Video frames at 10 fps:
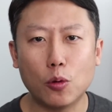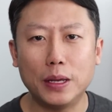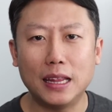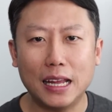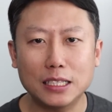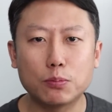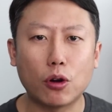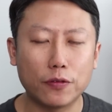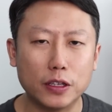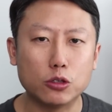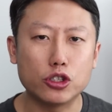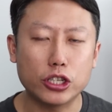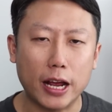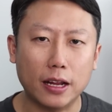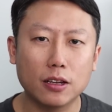be less profit to
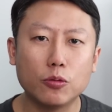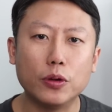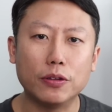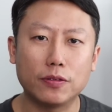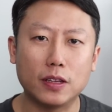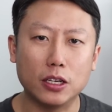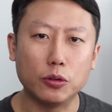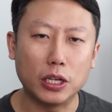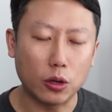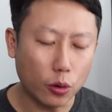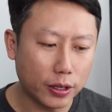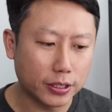share with the unit holders,